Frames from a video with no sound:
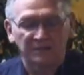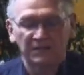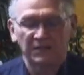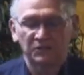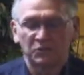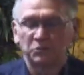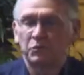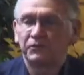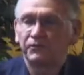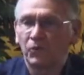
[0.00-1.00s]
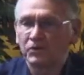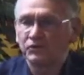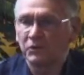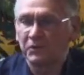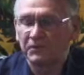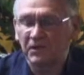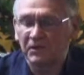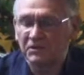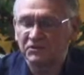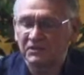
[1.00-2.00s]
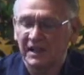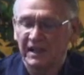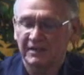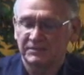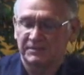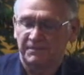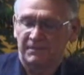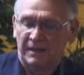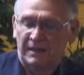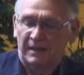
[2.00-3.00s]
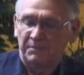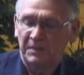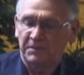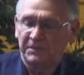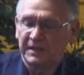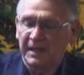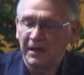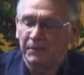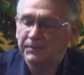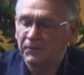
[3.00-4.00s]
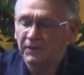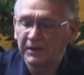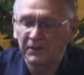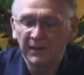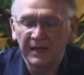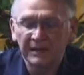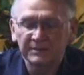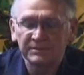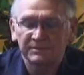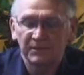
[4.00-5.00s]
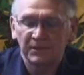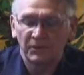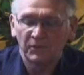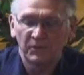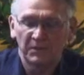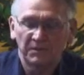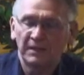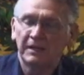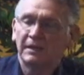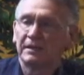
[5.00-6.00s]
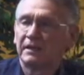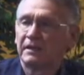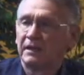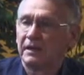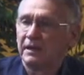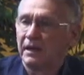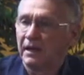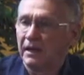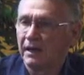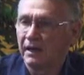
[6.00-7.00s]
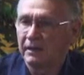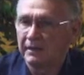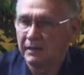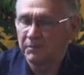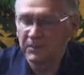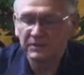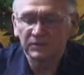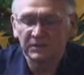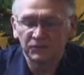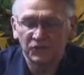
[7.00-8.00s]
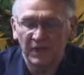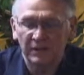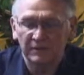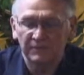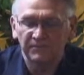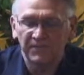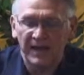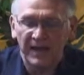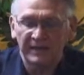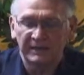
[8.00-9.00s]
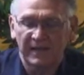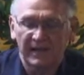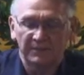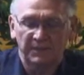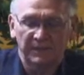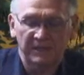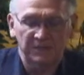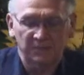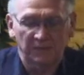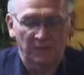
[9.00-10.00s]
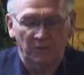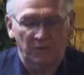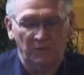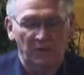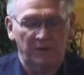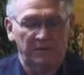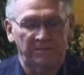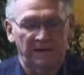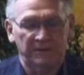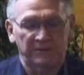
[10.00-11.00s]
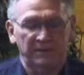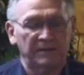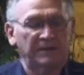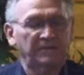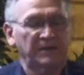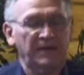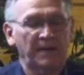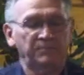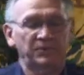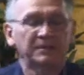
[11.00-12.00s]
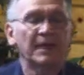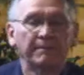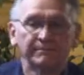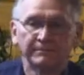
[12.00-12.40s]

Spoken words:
citizens were forced to return the slaves. People that helped runaways would be imprisoned and jailed and fined, and policemen were rewarded monetarily for capturing them.